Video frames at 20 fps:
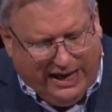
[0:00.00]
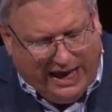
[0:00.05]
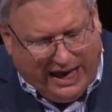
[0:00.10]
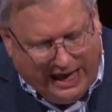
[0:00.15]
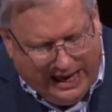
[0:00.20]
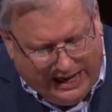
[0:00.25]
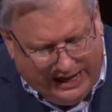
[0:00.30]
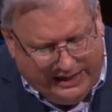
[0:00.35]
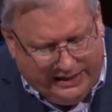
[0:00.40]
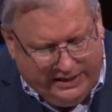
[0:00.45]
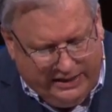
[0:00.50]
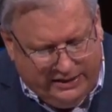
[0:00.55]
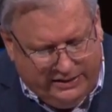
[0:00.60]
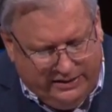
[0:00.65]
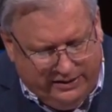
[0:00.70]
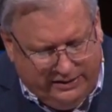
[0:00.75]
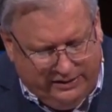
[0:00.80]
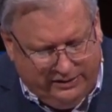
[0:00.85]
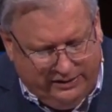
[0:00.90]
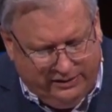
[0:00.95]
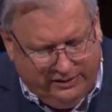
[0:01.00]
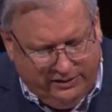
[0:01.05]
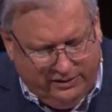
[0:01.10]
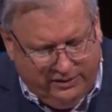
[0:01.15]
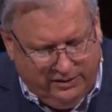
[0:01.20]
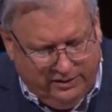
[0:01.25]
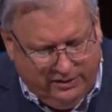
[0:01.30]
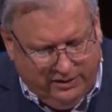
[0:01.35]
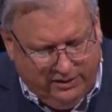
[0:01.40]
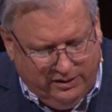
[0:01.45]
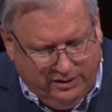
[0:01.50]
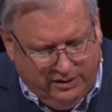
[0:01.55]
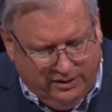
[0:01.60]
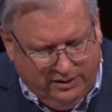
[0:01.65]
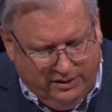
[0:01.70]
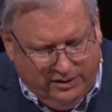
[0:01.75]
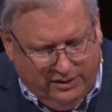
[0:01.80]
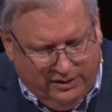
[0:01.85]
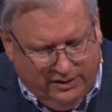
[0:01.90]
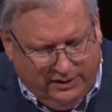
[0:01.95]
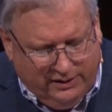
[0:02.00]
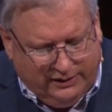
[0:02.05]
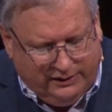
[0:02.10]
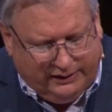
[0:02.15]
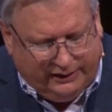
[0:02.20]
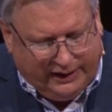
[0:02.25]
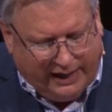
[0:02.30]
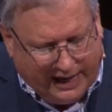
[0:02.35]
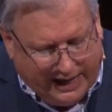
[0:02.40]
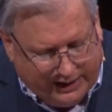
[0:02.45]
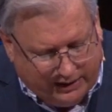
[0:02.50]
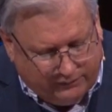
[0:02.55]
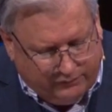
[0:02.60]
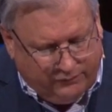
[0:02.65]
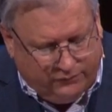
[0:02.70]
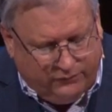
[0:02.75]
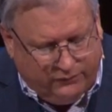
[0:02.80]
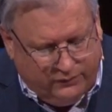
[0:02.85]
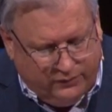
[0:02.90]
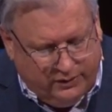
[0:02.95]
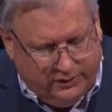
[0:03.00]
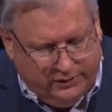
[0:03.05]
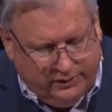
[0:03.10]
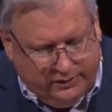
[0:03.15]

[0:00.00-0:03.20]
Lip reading: hated life.